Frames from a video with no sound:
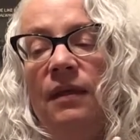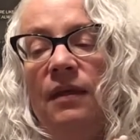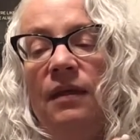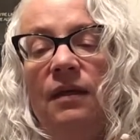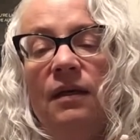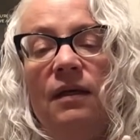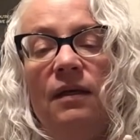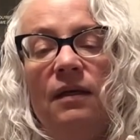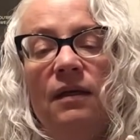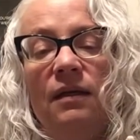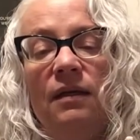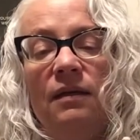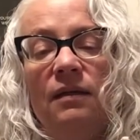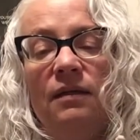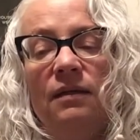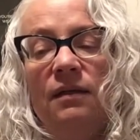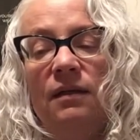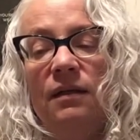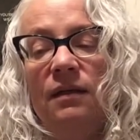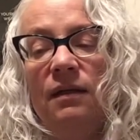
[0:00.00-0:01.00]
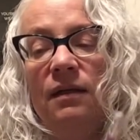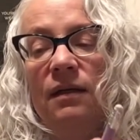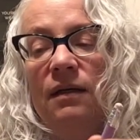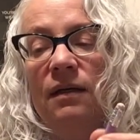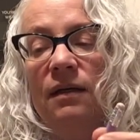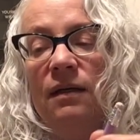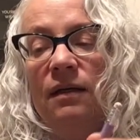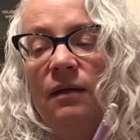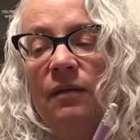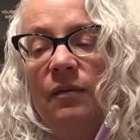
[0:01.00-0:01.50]
and
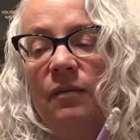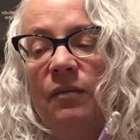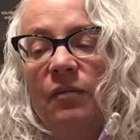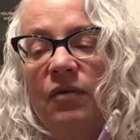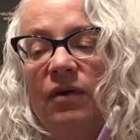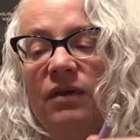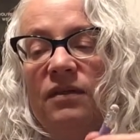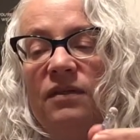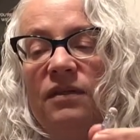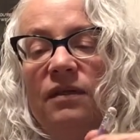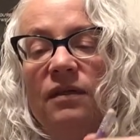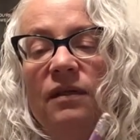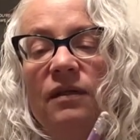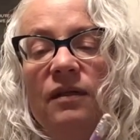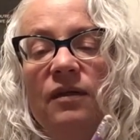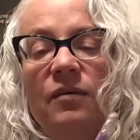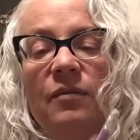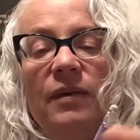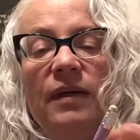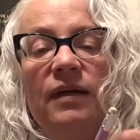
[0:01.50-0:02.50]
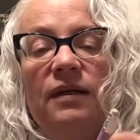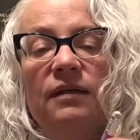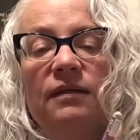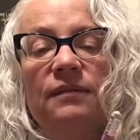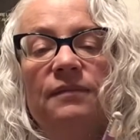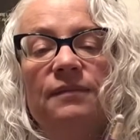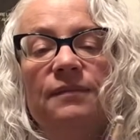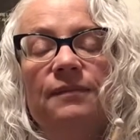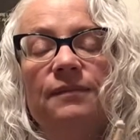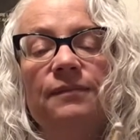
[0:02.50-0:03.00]
compress it a little bit
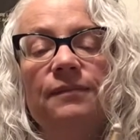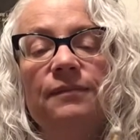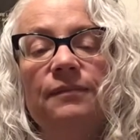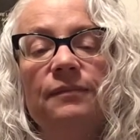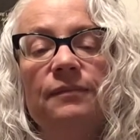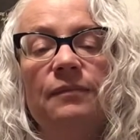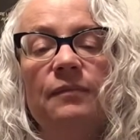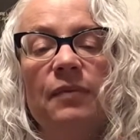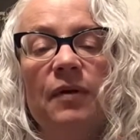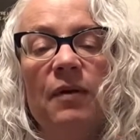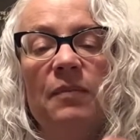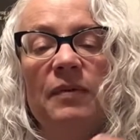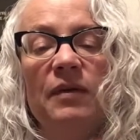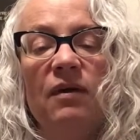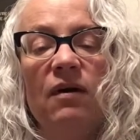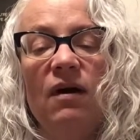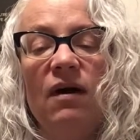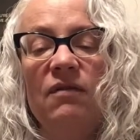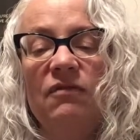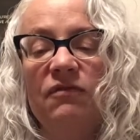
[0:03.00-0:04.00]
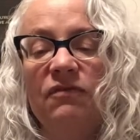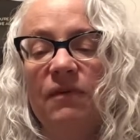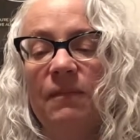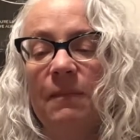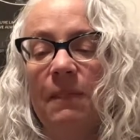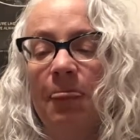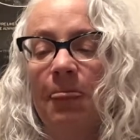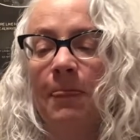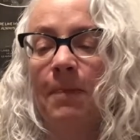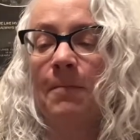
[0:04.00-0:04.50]
and pop it off.
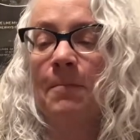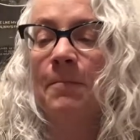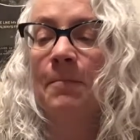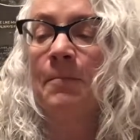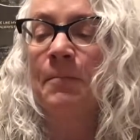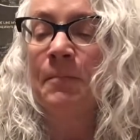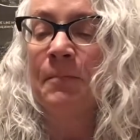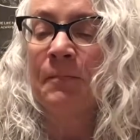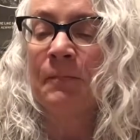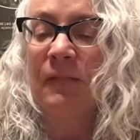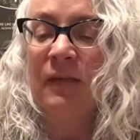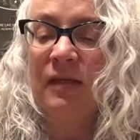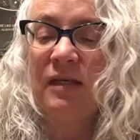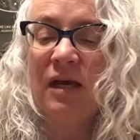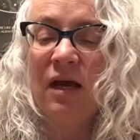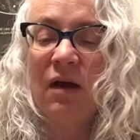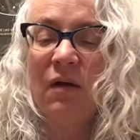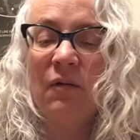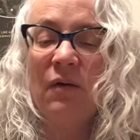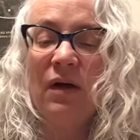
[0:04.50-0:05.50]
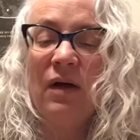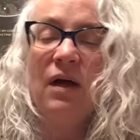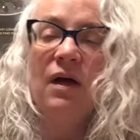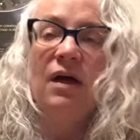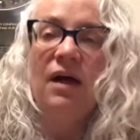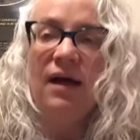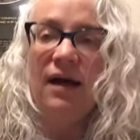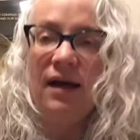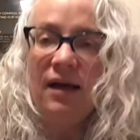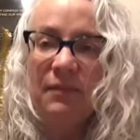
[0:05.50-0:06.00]
Now,
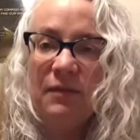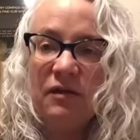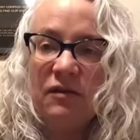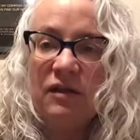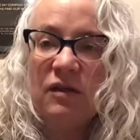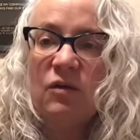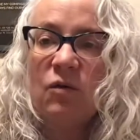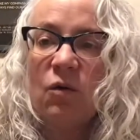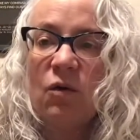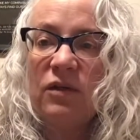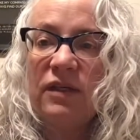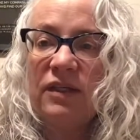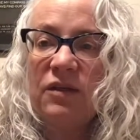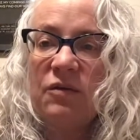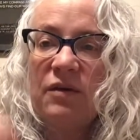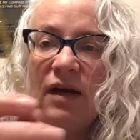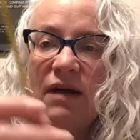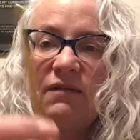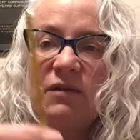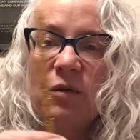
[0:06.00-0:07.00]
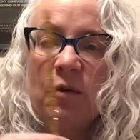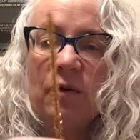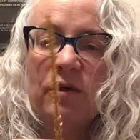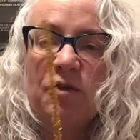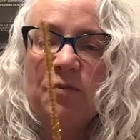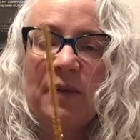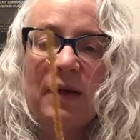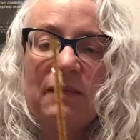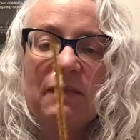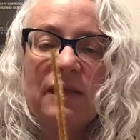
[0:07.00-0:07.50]
I'm using gold. I don't have an orange
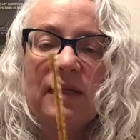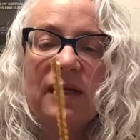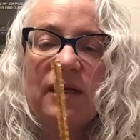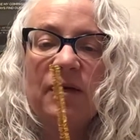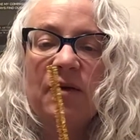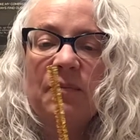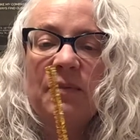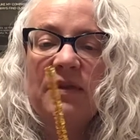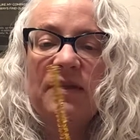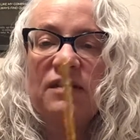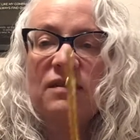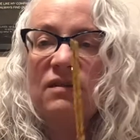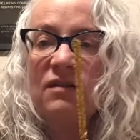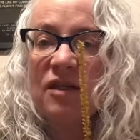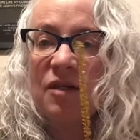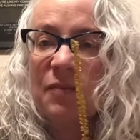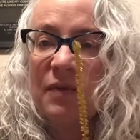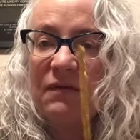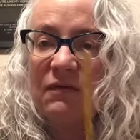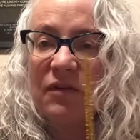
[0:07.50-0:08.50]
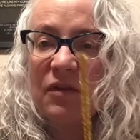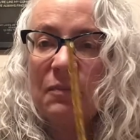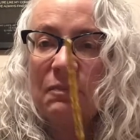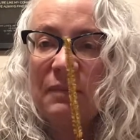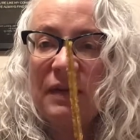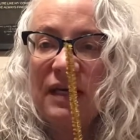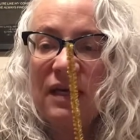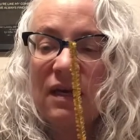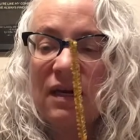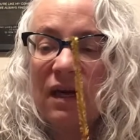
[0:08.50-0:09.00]
pipe cleaner, but this is gonna be for the
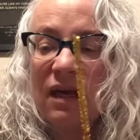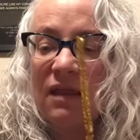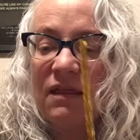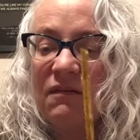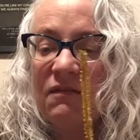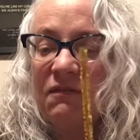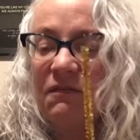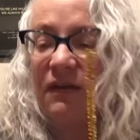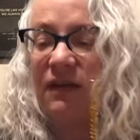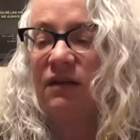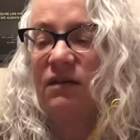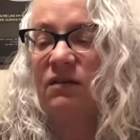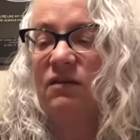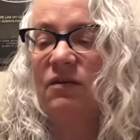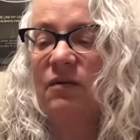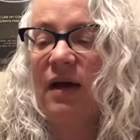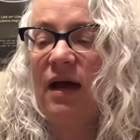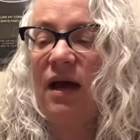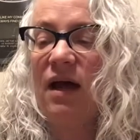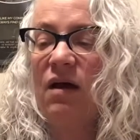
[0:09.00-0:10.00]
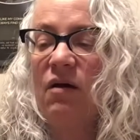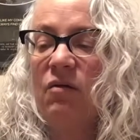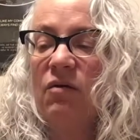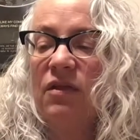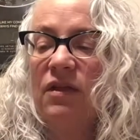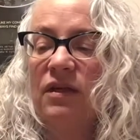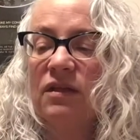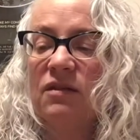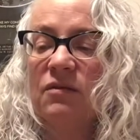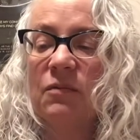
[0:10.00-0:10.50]
beak and the feet. So how
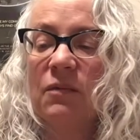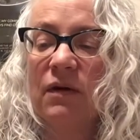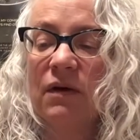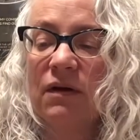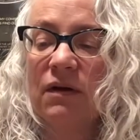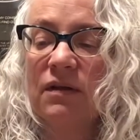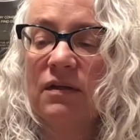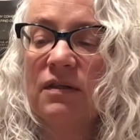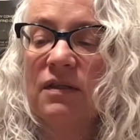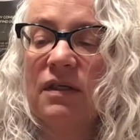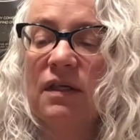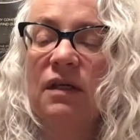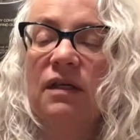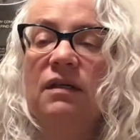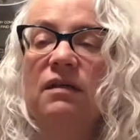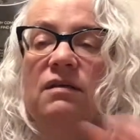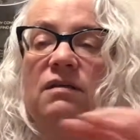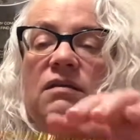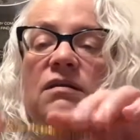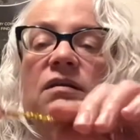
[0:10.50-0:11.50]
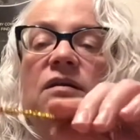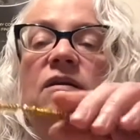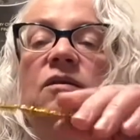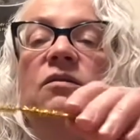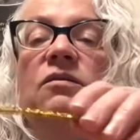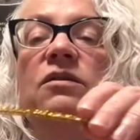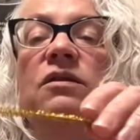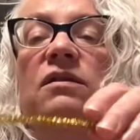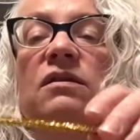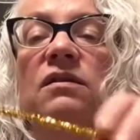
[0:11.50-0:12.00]
this works is you
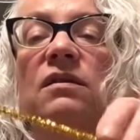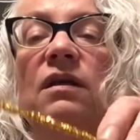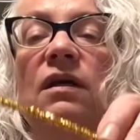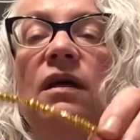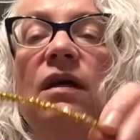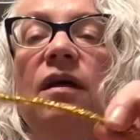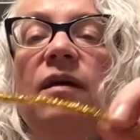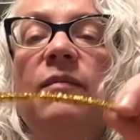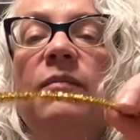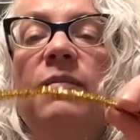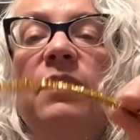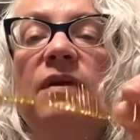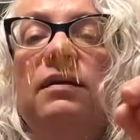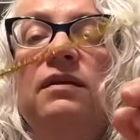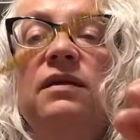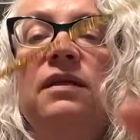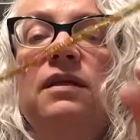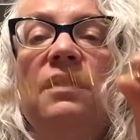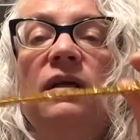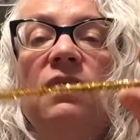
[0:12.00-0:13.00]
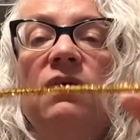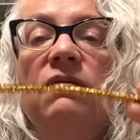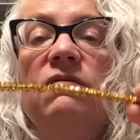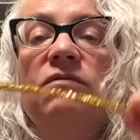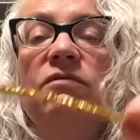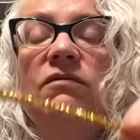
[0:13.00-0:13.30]
just bend it in half,